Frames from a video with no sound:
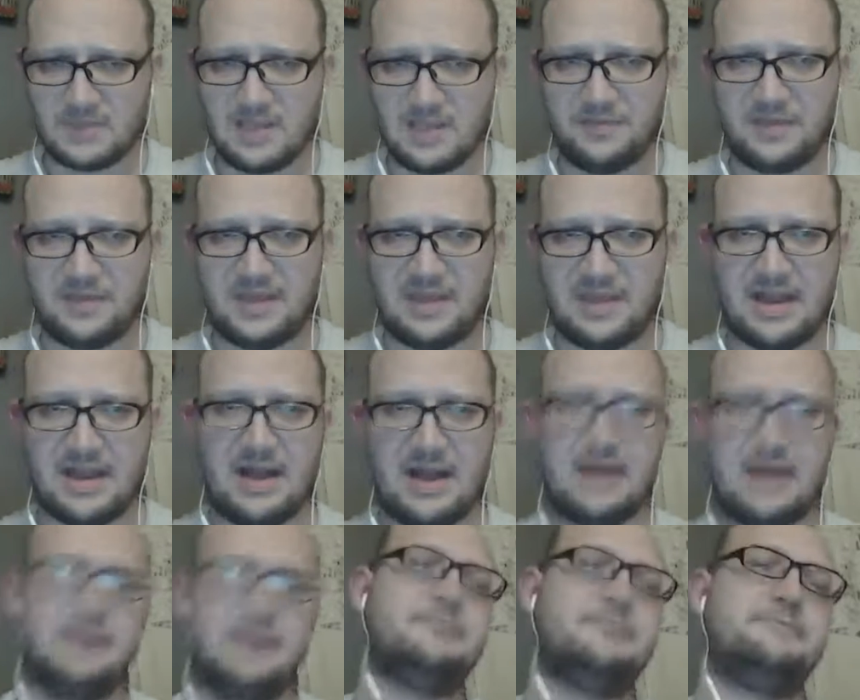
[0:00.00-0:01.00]

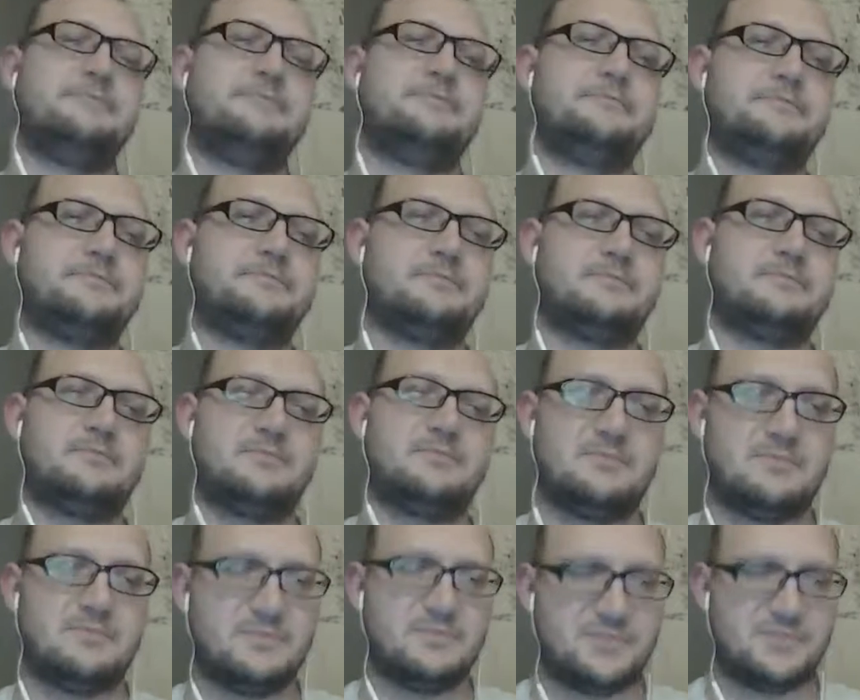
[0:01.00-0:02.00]
The
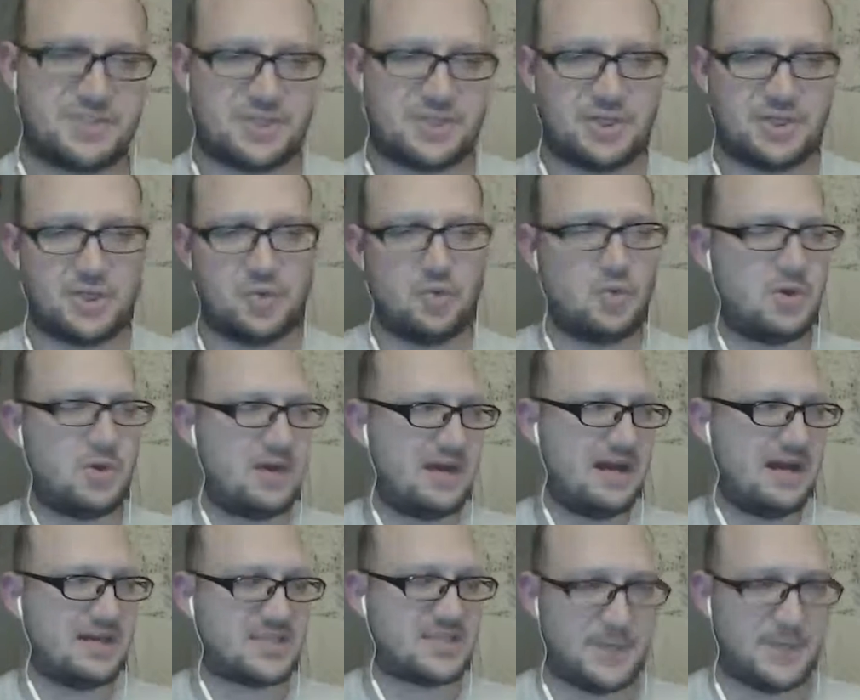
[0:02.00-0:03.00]
two
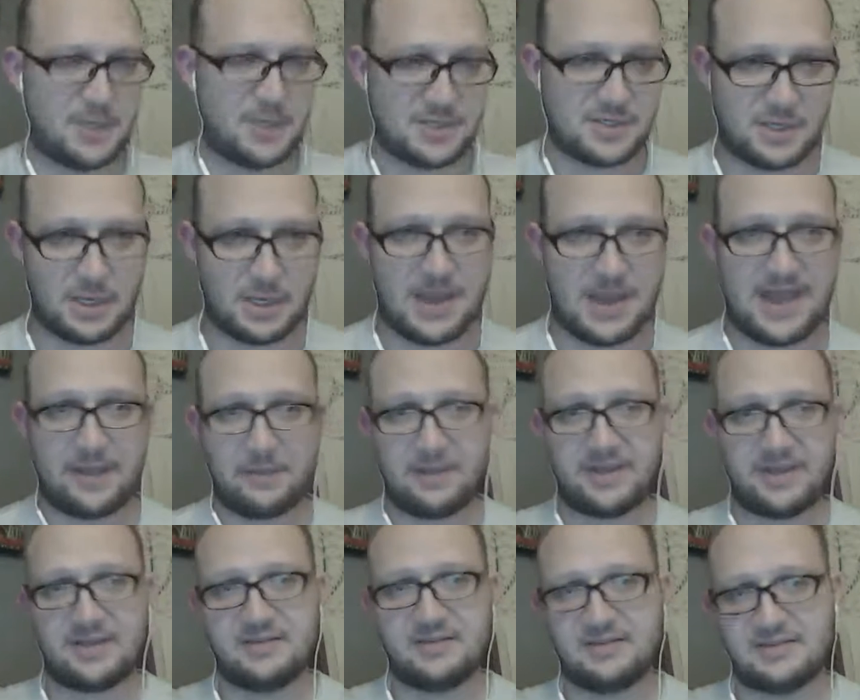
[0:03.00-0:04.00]
spears that are
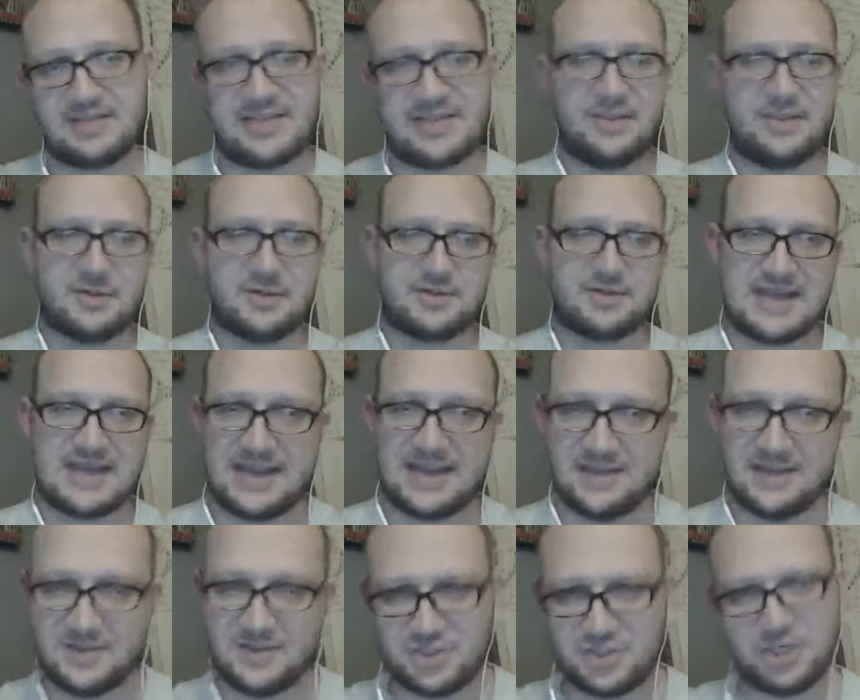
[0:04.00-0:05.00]
angling to either
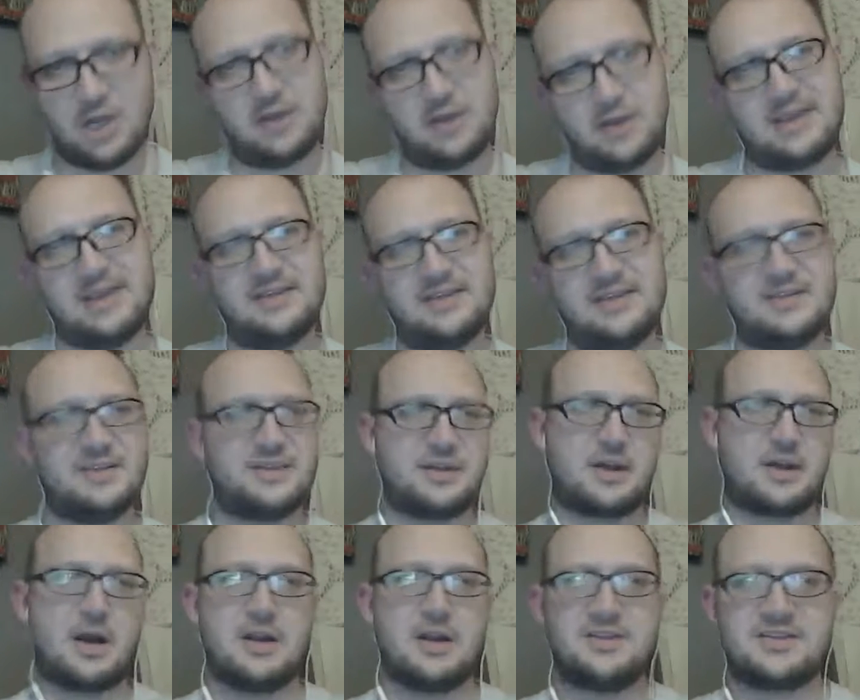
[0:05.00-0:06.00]
side chunk into the
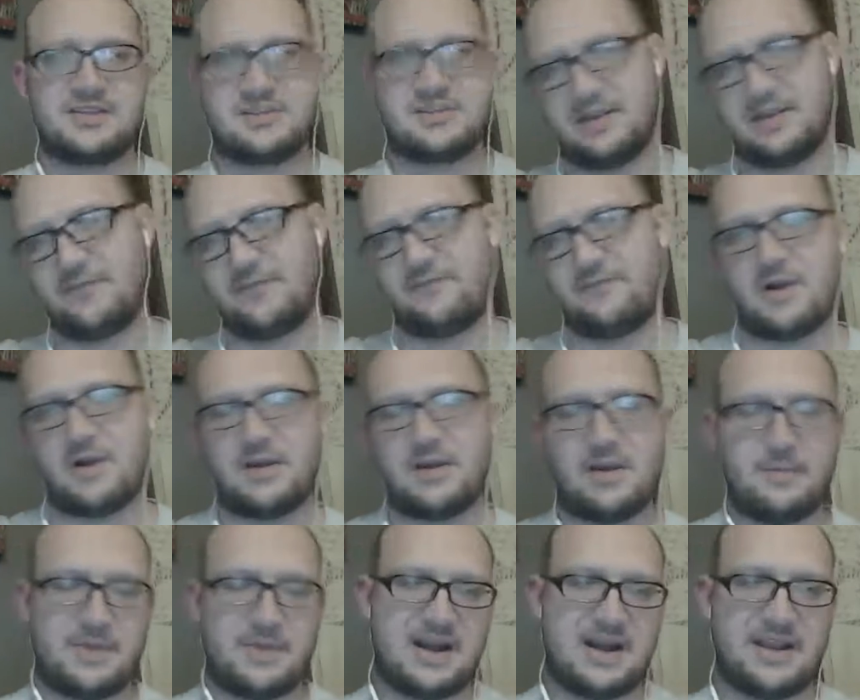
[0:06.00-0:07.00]
carts in front and
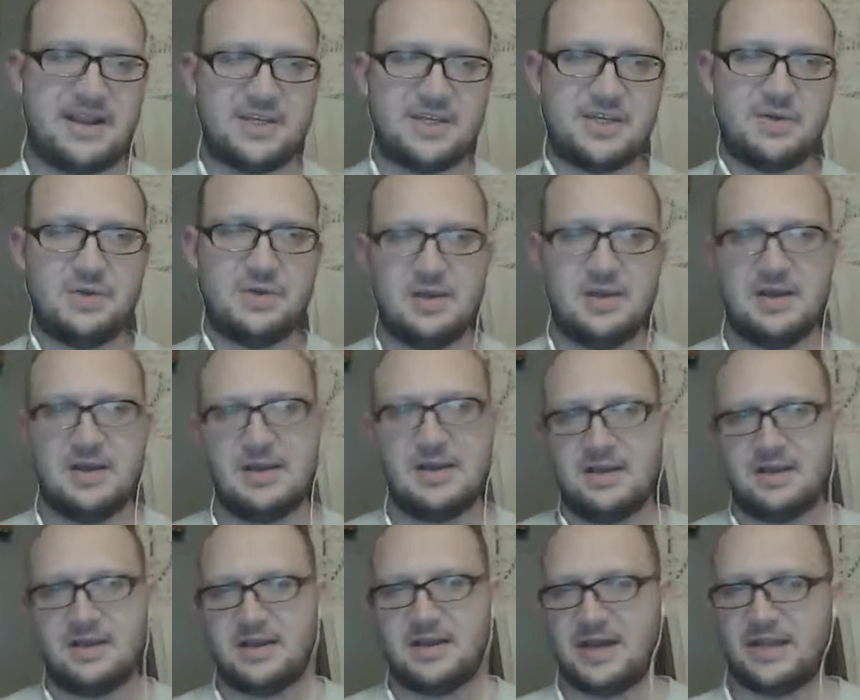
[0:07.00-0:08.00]
behind you,
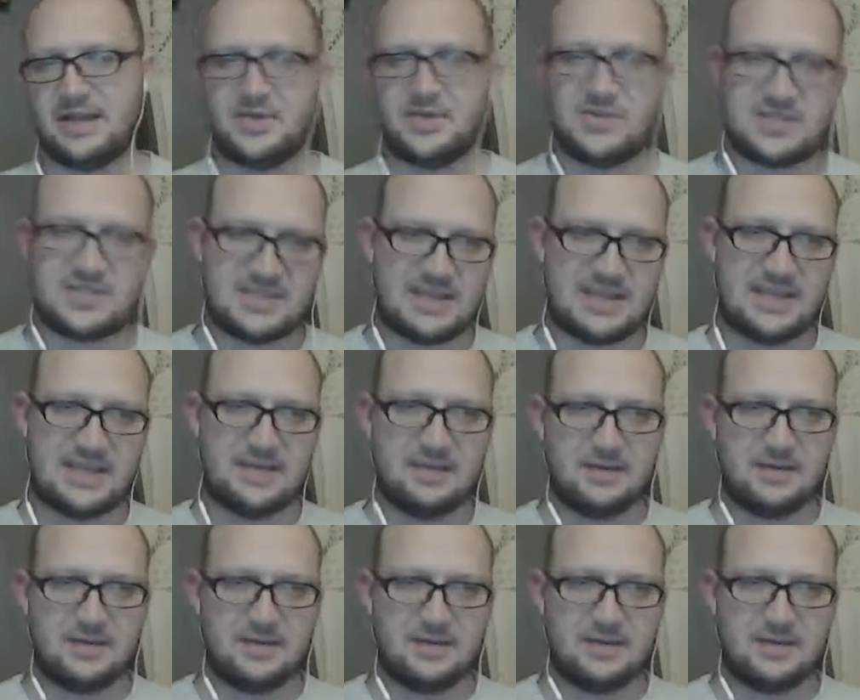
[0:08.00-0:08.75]
and you see